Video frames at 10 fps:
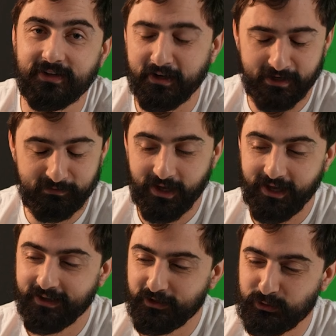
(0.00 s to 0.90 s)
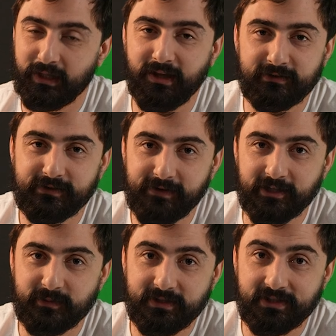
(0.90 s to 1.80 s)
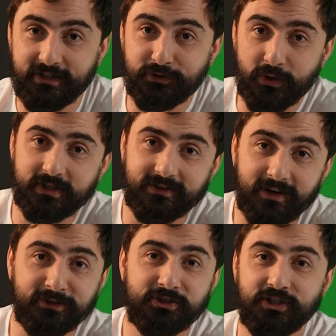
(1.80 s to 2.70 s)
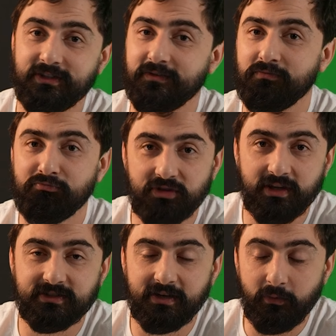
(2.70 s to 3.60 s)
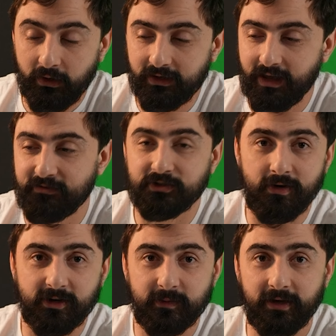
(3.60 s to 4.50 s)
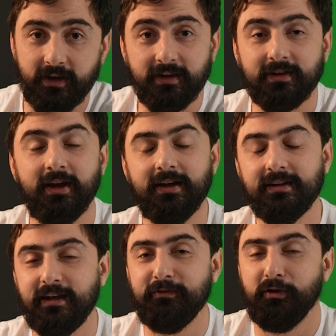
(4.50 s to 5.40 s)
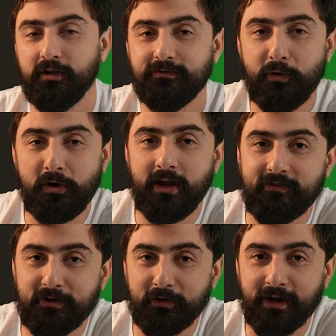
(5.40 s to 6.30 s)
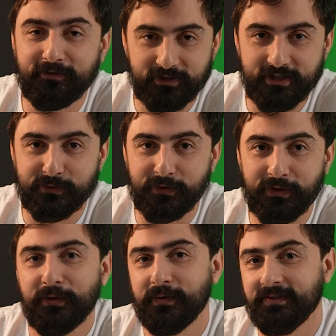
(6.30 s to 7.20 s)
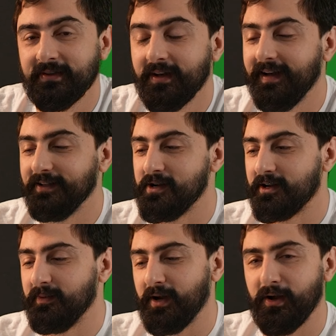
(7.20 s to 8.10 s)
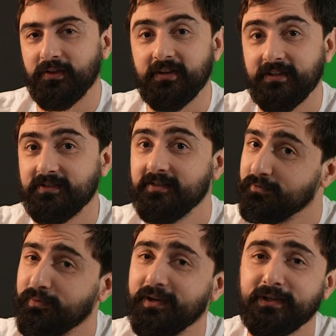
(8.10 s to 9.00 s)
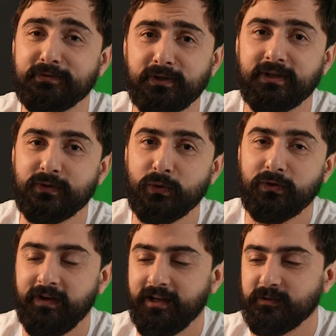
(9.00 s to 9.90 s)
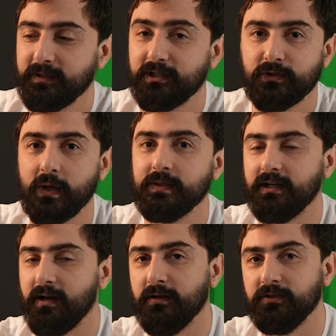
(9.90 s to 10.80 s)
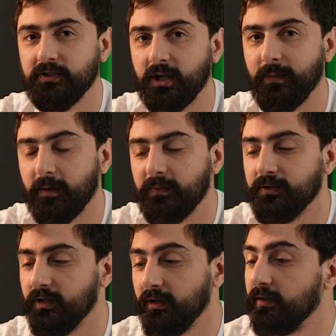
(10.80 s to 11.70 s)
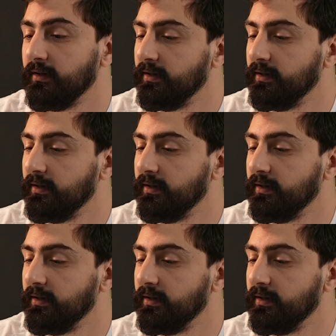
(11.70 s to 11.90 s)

There's been a lot of advancements in drone technology and things that we haven't talked about yet. Definitely looking forward to having another conversation with you and talking about all these really, really cool advancements in drone technologies coming up this year.